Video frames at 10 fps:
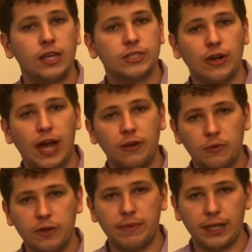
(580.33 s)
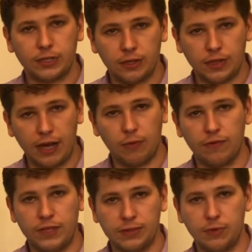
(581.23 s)
So how can we make sure that we're
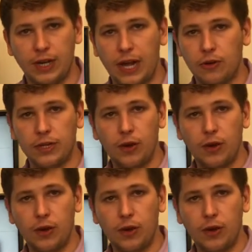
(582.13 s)
visible not only